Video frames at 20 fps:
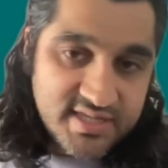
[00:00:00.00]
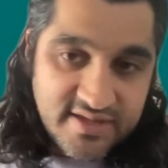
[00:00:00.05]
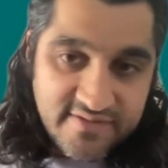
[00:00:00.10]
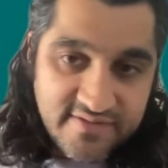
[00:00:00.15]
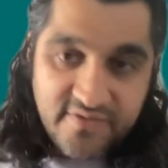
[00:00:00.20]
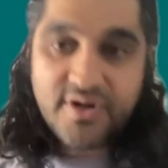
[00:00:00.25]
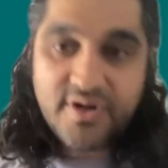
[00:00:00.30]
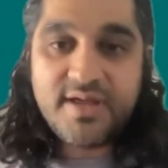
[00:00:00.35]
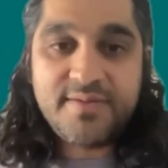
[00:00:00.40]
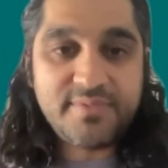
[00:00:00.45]
if
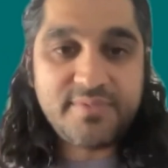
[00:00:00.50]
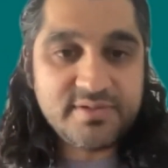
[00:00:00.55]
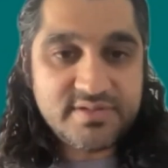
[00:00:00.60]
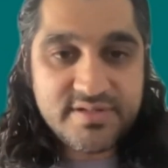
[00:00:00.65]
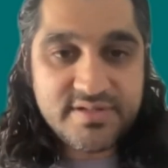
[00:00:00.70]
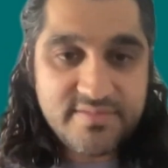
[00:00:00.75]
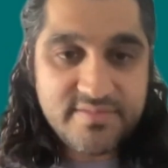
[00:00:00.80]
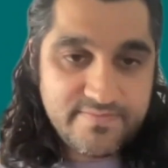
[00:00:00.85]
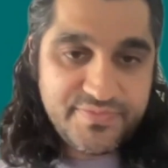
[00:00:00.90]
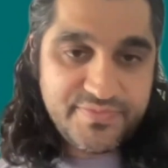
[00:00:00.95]
you're able
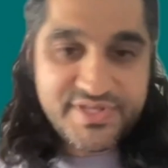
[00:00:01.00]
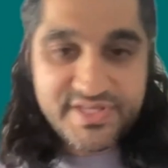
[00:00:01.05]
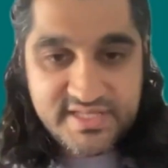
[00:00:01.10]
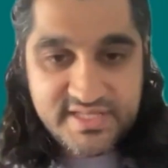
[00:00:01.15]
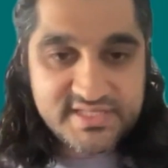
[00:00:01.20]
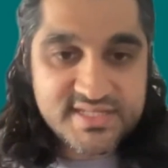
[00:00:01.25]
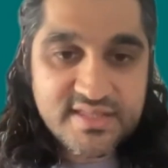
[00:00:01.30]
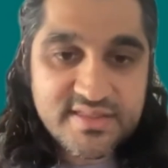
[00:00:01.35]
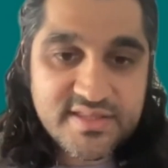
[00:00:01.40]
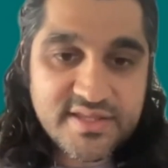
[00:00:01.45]
to the
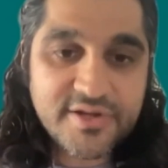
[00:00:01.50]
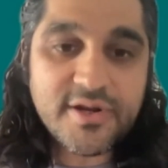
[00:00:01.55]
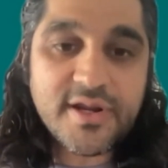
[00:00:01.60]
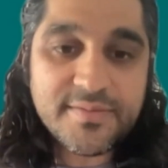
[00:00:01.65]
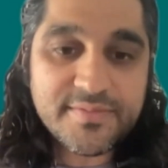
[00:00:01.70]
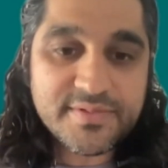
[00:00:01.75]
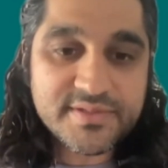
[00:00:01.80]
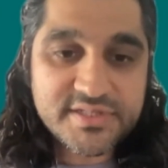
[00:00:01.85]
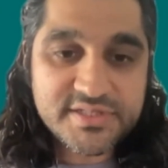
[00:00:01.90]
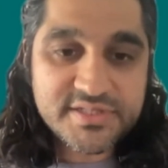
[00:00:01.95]
extent that you're
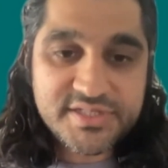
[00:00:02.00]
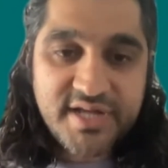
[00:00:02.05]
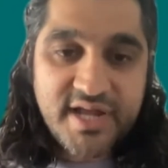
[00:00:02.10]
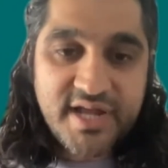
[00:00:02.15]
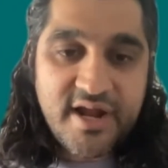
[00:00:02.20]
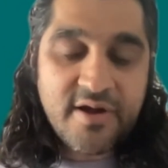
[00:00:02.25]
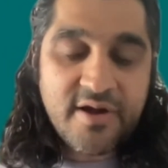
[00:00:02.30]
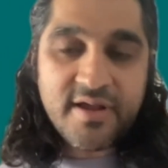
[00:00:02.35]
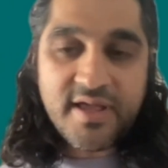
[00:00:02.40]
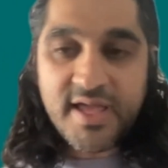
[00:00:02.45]
able to
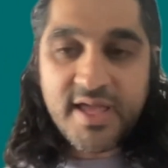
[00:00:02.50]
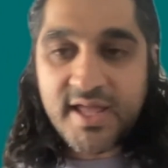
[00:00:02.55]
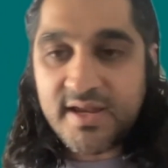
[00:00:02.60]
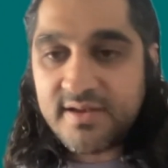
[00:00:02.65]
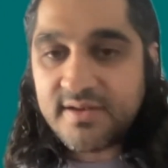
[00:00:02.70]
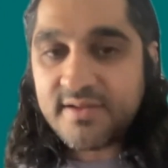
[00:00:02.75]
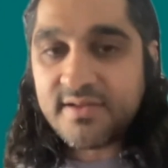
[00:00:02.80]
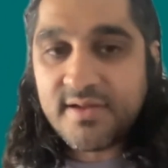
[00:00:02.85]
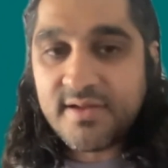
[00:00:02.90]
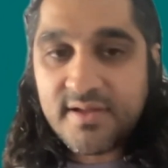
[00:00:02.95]
share?
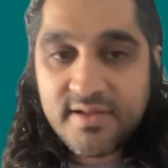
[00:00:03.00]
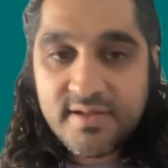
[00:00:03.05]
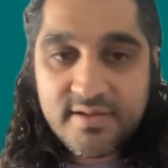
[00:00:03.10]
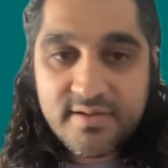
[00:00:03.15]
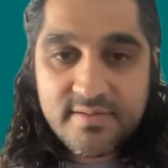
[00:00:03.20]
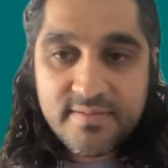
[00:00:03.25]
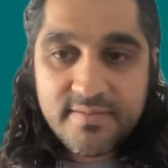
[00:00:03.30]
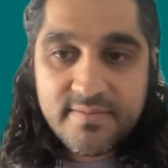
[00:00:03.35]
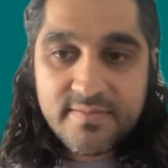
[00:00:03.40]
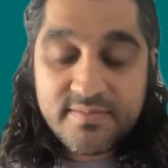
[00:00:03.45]
And
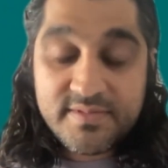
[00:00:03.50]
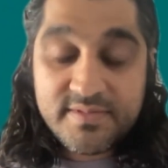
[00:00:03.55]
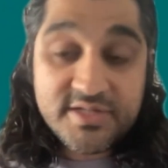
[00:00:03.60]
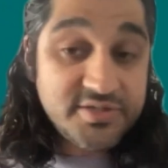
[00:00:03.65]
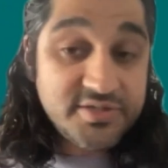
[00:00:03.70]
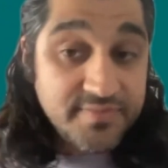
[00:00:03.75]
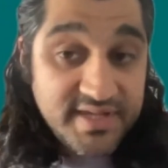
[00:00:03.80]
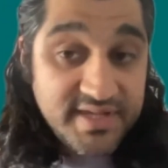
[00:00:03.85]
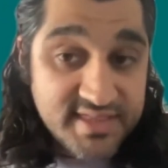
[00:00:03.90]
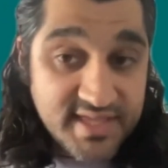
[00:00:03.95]
did
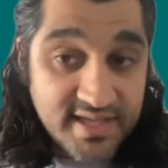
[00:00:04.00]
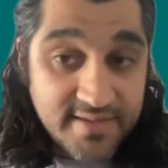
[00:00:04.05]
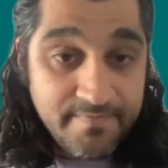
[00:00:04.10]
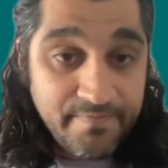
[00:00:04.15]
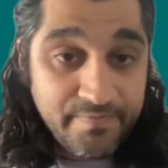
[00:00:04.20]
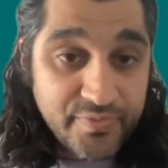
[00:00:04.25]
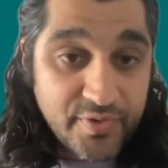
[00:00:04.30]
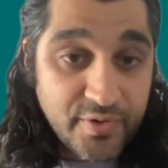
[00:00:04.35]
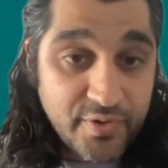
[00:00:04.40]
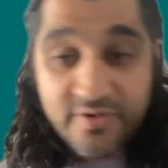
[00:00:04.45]
you meet them?
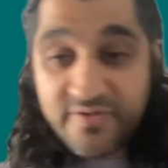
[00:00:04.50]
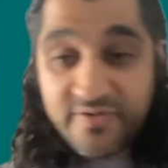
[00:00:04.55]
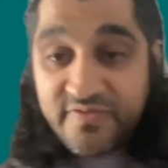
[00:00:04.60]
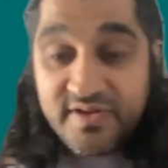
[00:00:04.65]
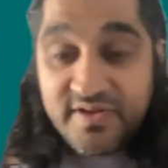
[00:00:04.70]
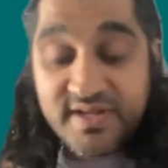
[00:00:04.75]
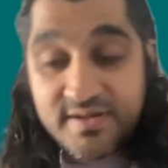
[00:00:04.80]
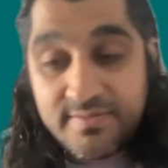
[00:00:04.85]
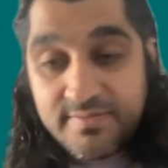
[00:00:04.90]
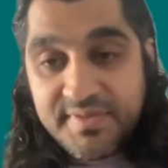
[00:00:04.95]
Or if you
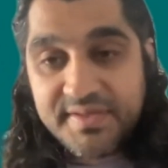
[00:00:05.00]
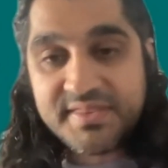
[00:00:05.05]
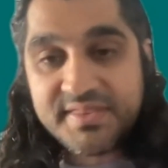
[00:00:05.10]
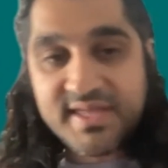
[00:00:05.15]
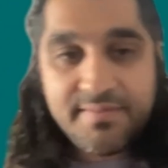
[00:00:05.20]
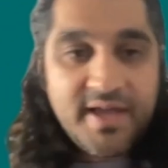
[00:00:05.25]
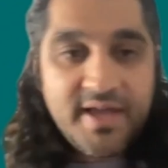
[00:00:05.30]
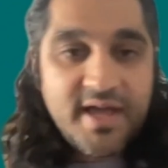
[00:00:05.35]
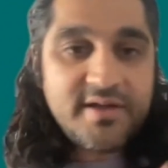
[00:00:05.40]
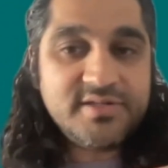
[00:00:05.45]
didn't meet
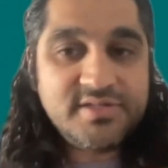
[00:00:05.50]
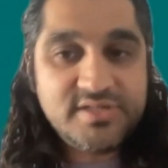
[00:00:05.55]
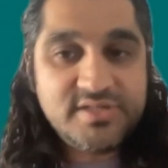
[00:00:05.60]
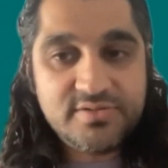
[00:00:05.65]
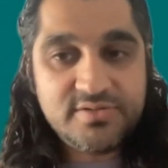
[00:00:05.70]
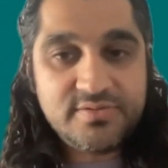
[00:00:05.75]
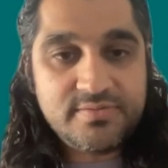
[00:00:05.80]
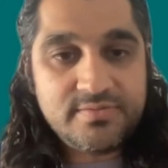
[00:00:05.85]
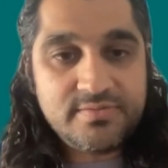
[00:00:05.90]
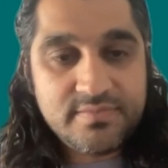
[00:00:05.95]
them, how did
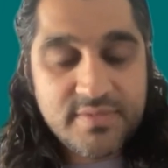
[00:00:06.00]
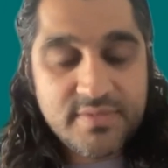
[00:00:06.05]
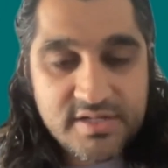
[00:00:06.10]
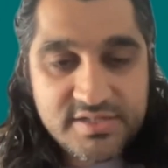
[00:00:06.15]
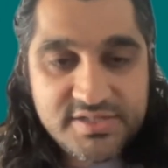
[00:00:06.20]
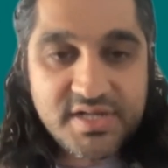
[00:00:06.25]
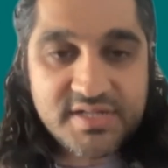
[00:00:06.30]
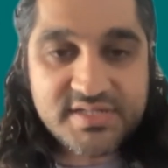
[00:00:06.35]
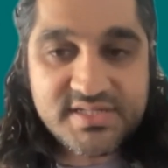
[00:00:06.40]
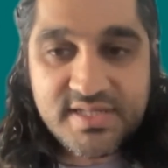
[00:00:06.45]
you
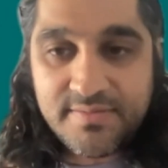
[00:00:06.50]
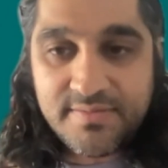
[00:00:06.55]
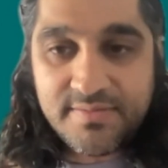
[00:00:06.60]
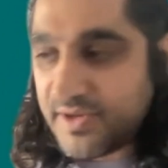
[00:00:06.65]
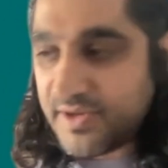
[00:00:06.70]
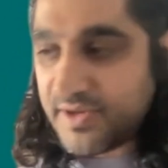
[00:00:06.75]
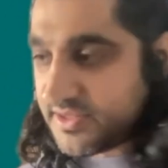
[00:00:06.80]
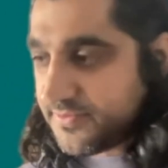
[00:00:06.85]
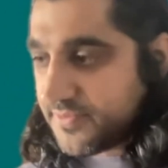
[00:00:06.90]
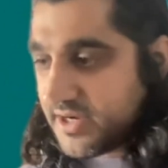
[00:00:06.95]
adjust them
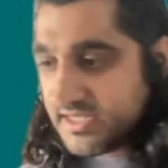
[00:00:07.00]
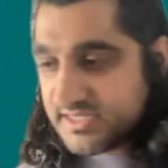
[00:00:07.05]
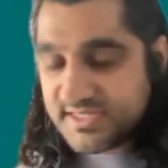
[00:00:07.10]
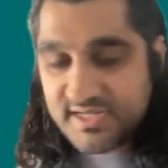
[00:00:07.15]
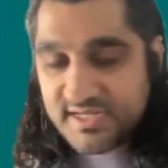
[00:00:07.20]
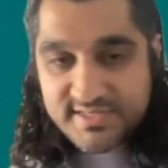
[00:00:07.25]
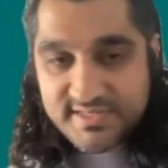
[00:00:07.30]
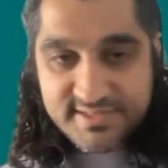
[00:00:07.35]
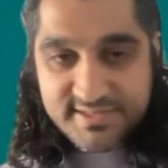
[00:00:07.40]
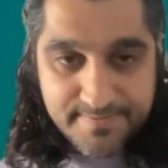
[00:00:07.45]
throughout the
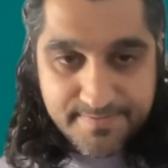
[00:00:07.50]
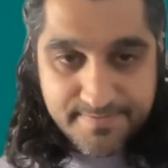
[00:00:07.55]
process?